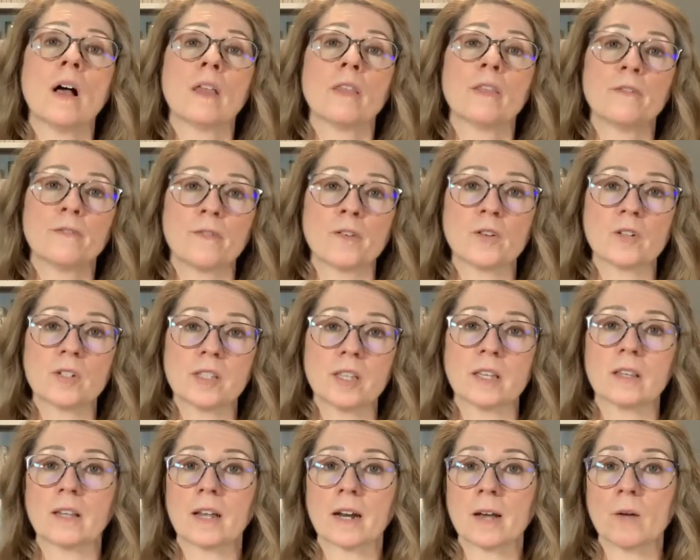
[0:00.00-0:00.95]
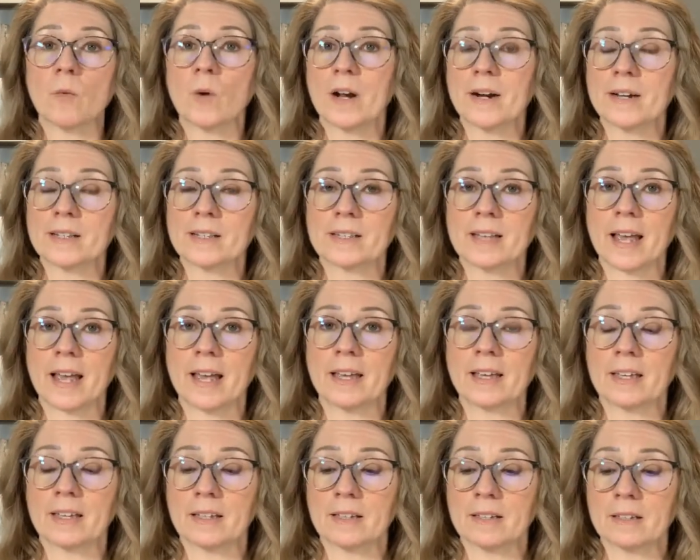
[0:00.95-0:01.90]
the first thing that I want to
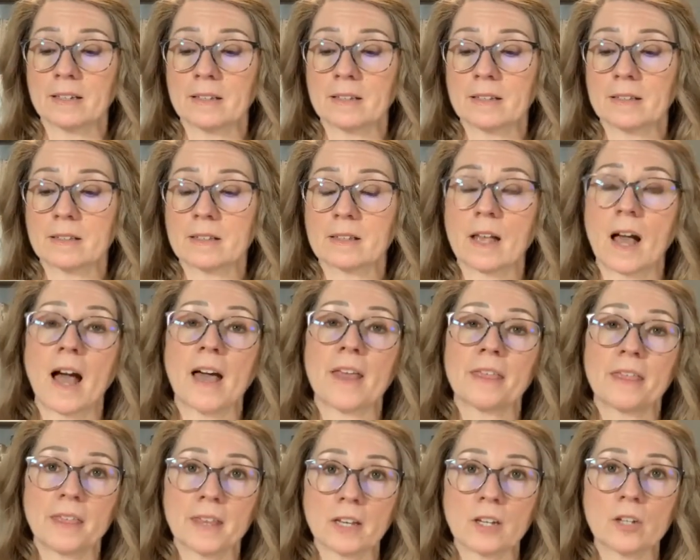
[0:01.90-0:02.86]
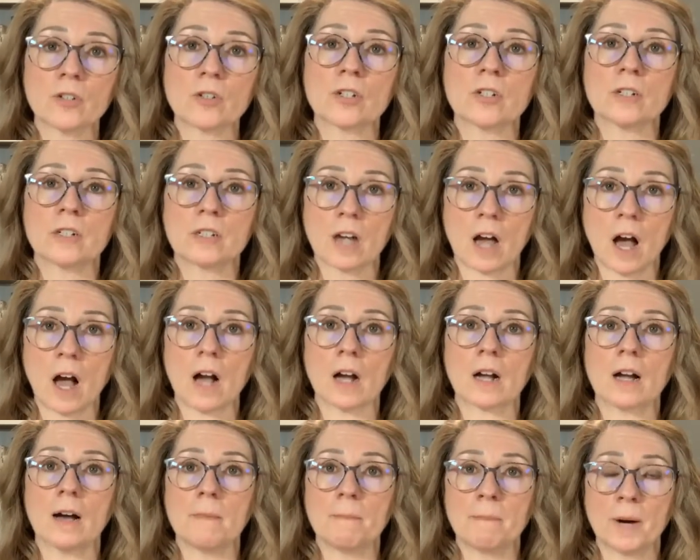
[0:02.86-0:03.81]
say is I think you should
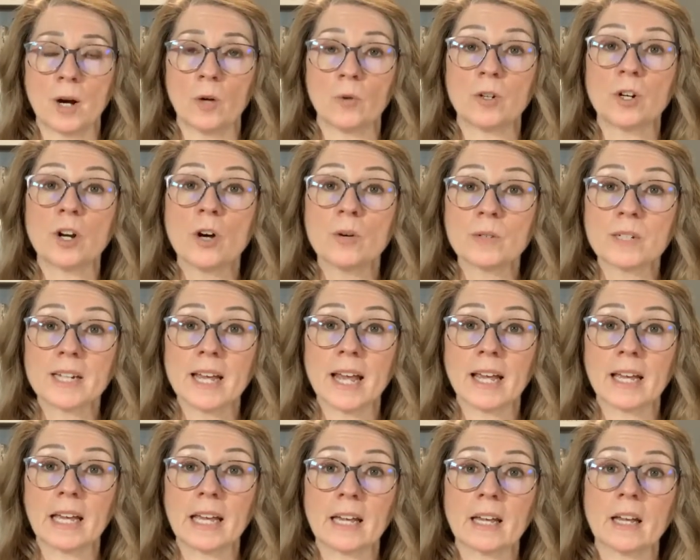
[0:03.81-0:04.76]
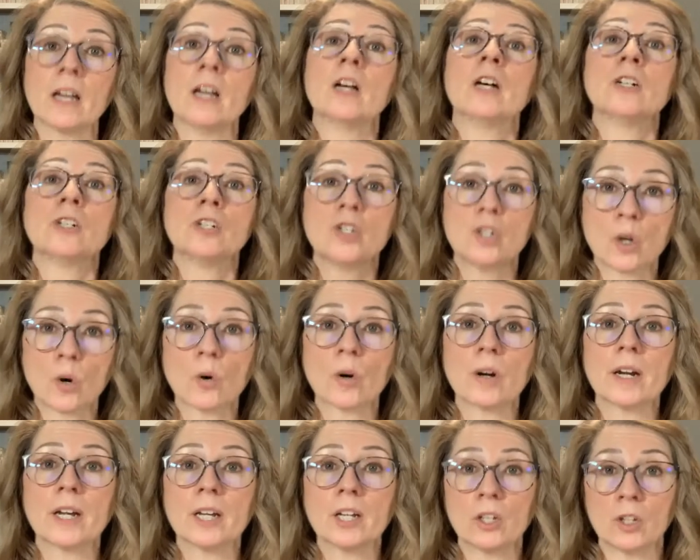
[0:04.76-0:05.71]
talk about note-taking
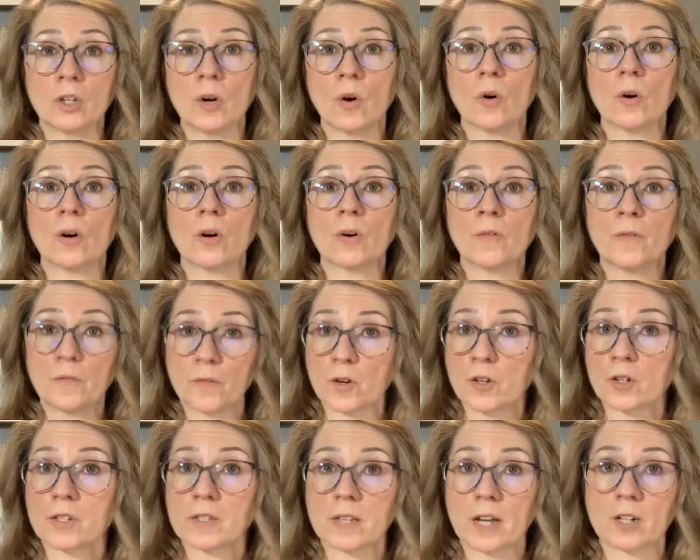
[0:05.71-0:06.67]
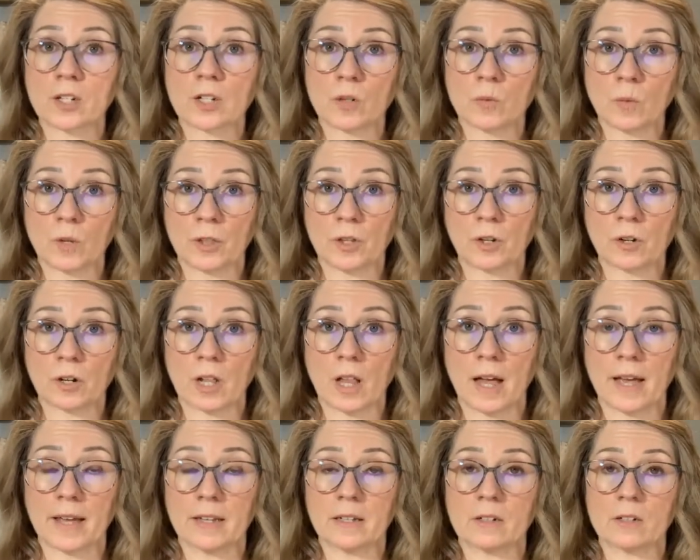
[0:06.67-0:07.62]
during your first session with your
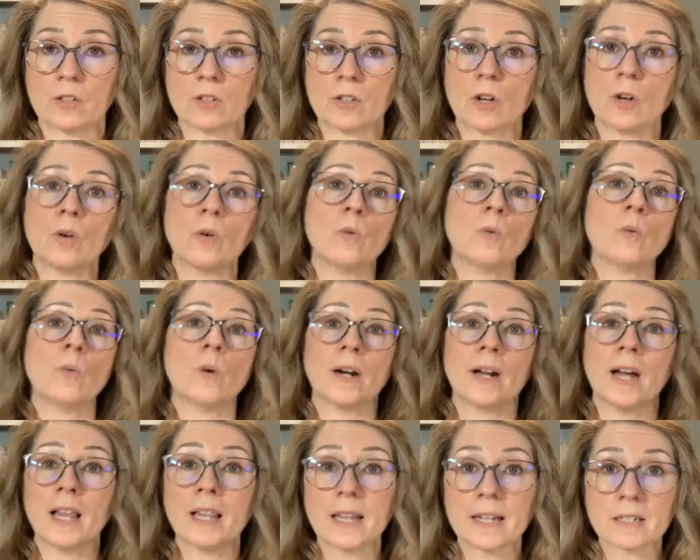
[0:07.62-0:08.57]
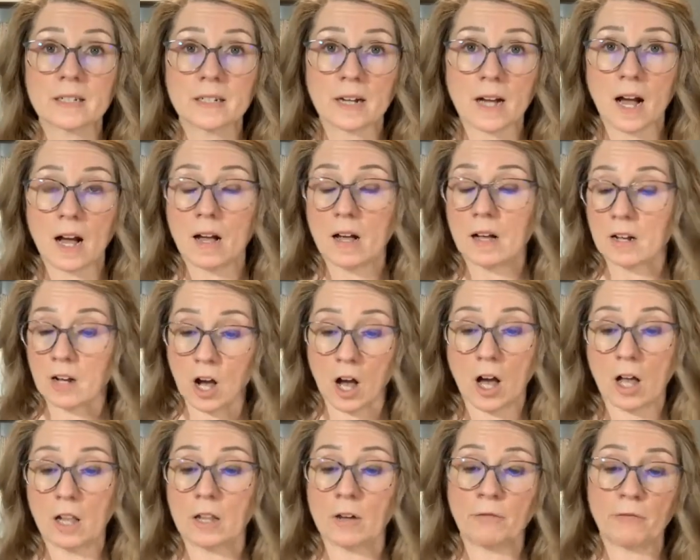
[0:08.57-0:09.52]
client. So what I like to
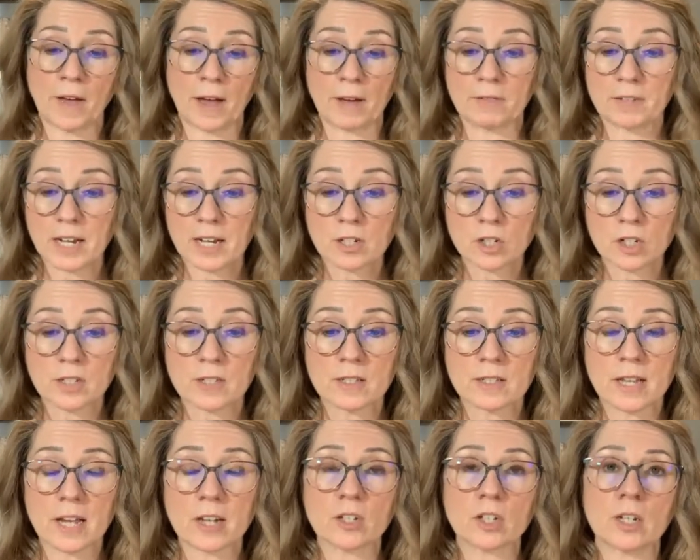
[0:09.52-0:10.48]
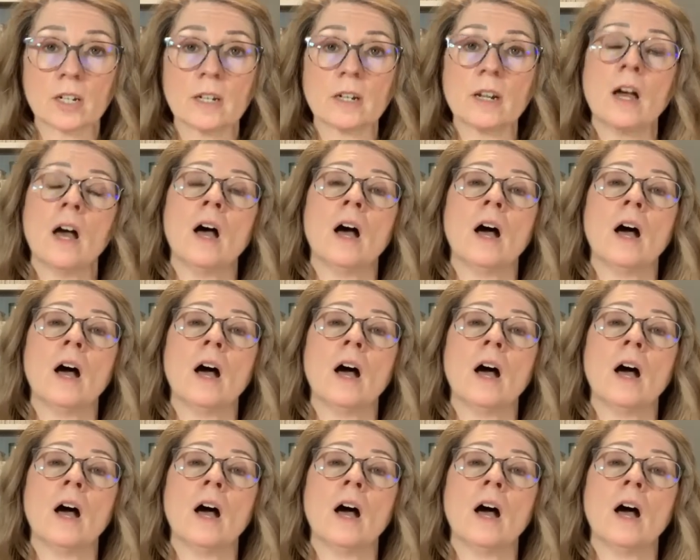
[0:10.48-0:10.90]
call a foundation session.